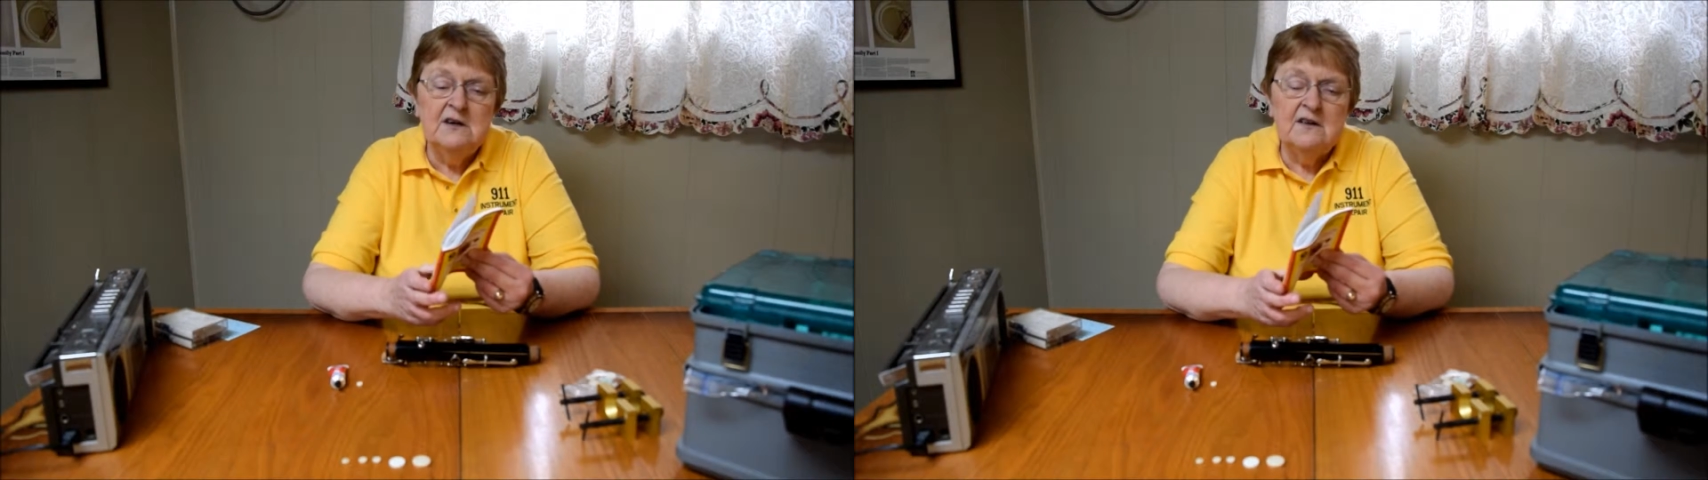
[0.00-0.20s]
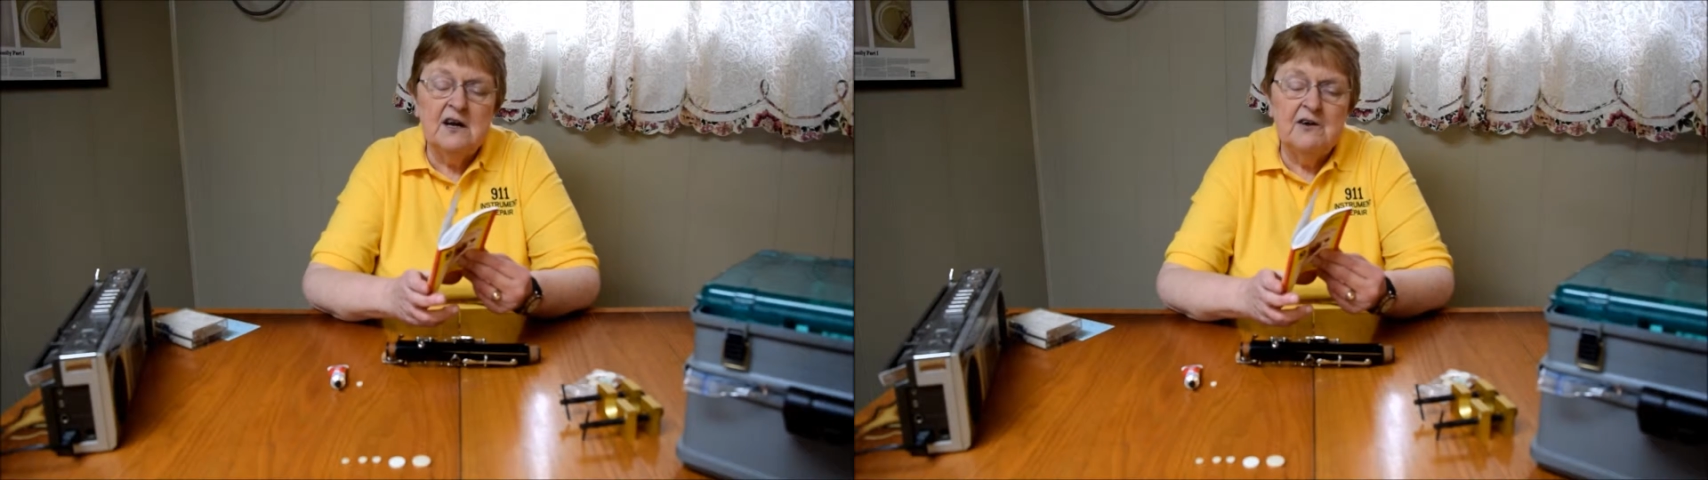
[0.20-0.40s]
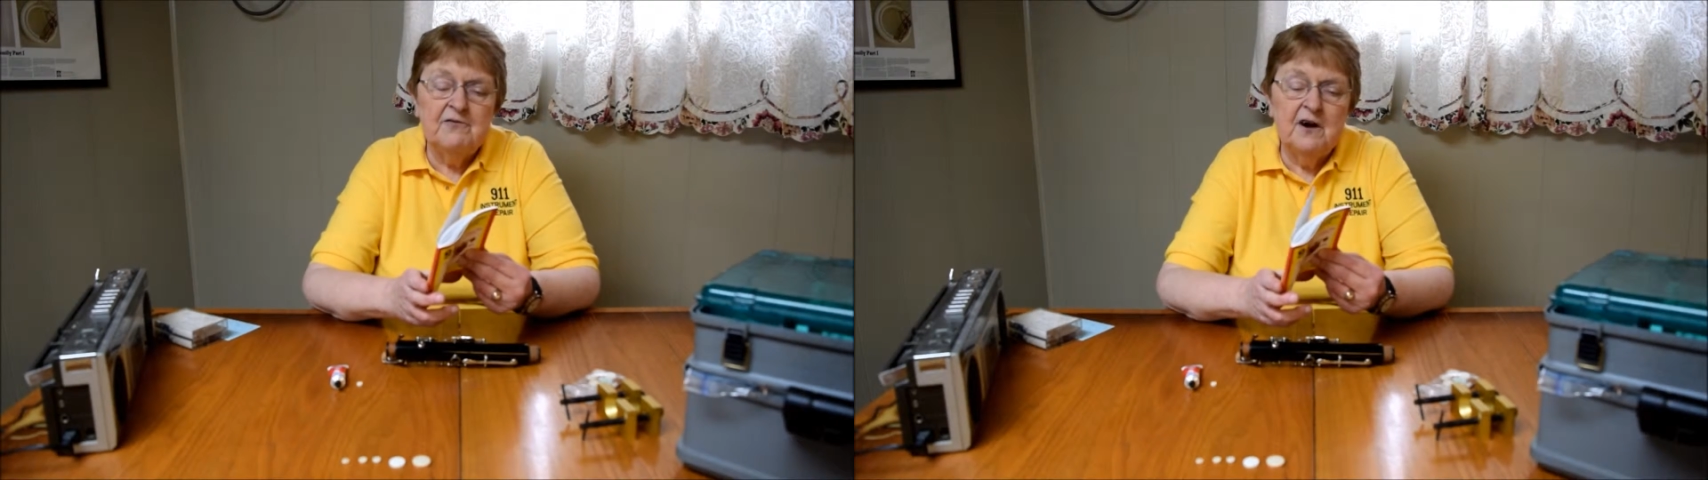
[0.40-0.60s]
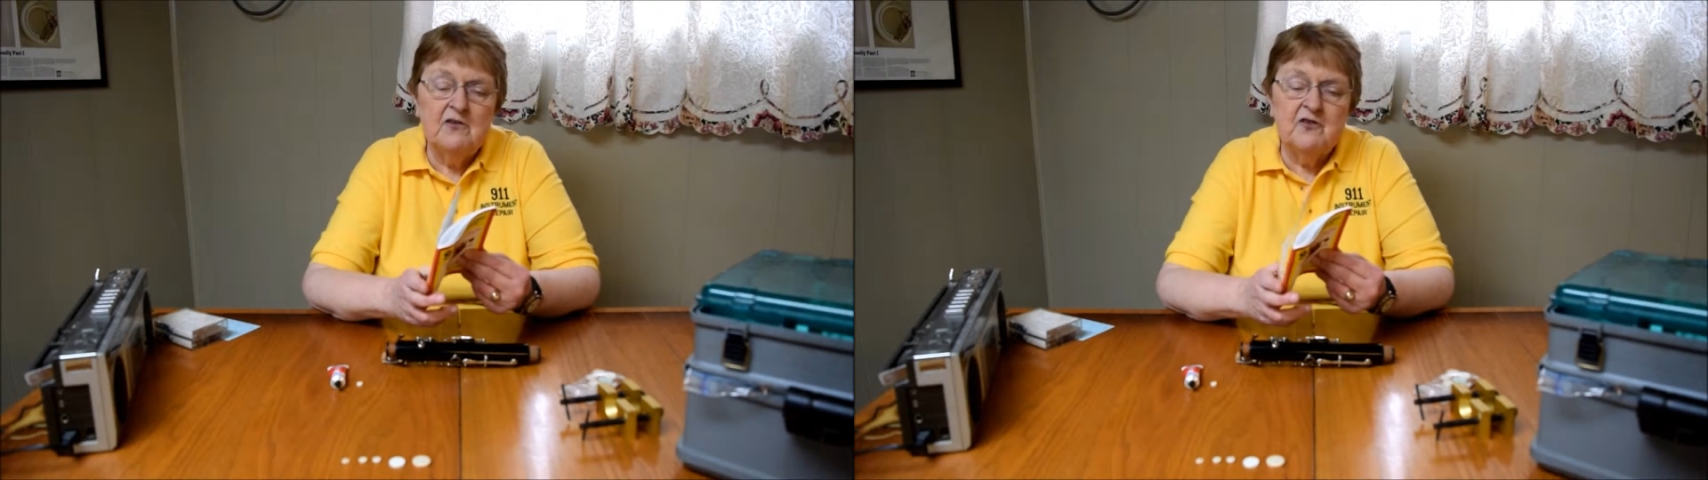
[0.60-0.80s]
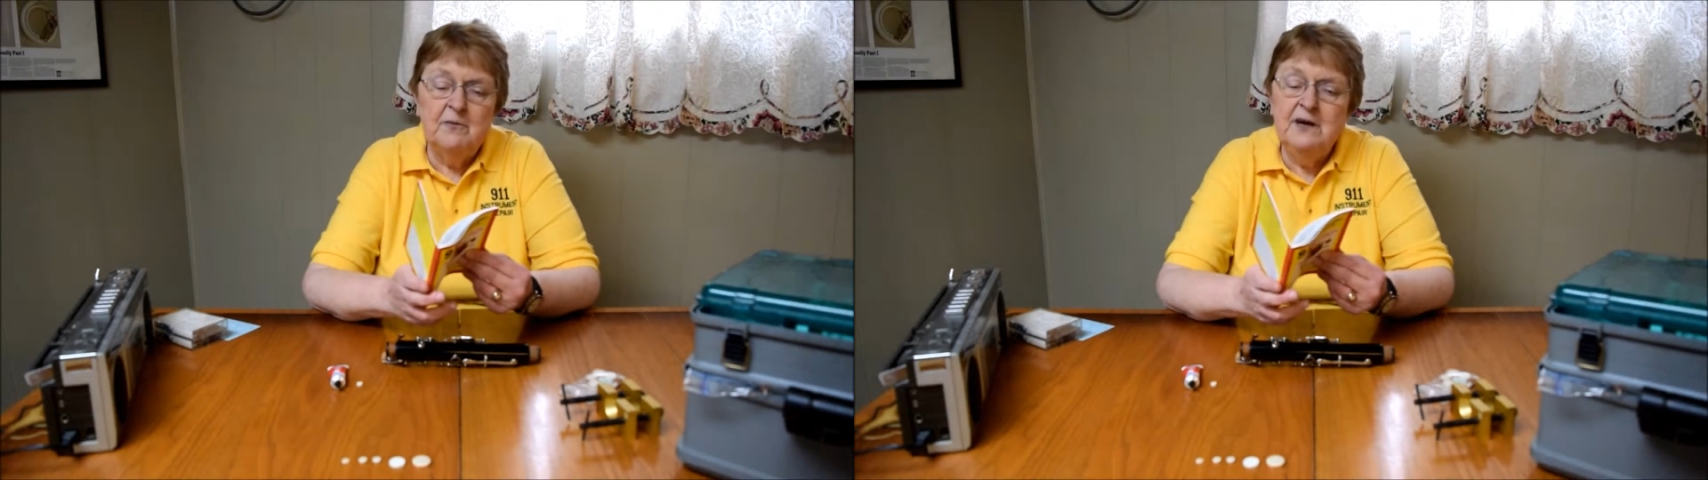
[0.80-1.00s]
that I found
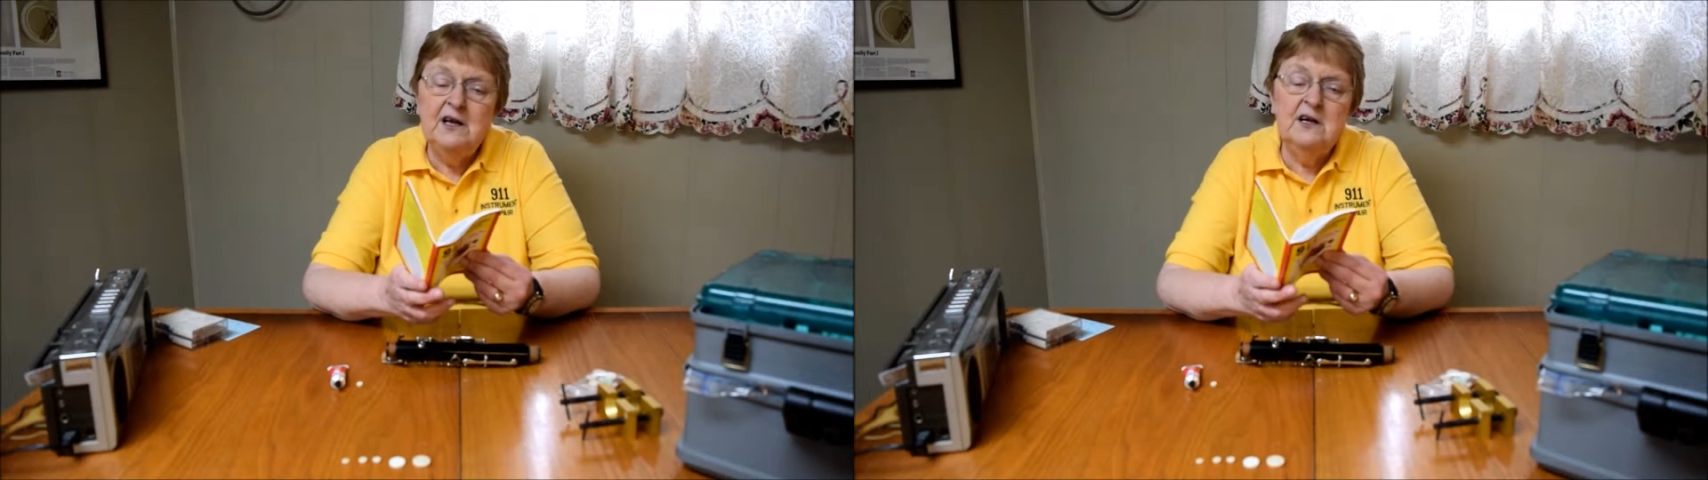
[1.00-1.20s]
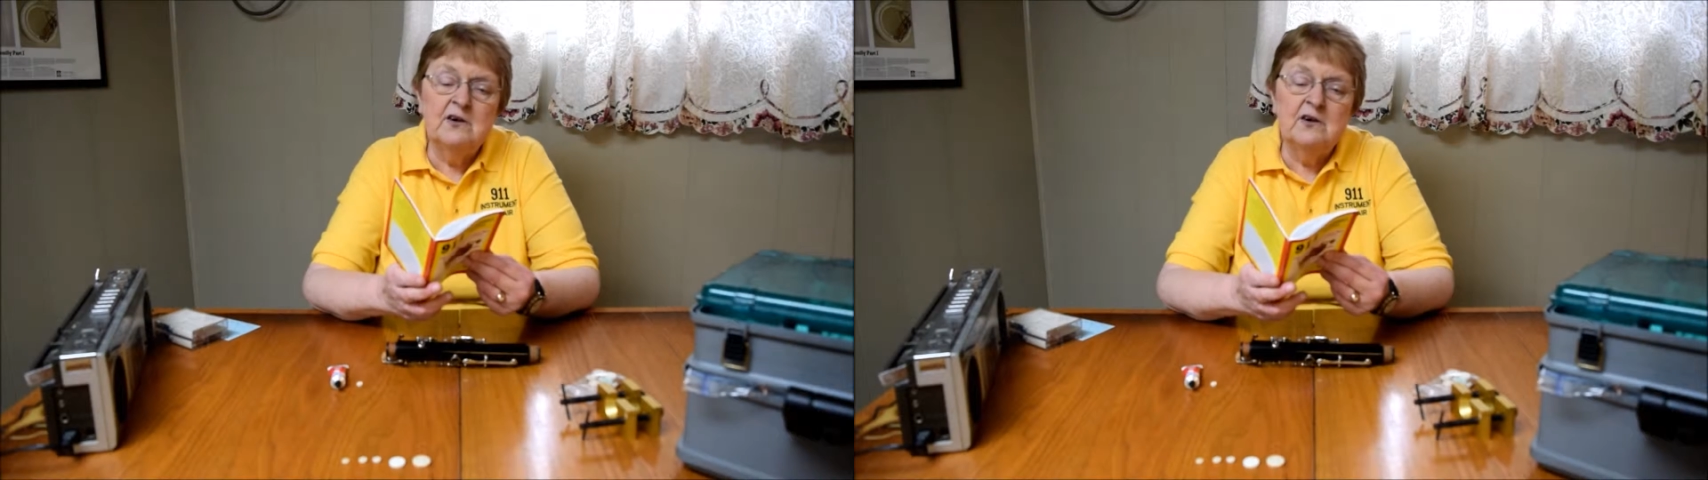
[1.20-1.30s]
from any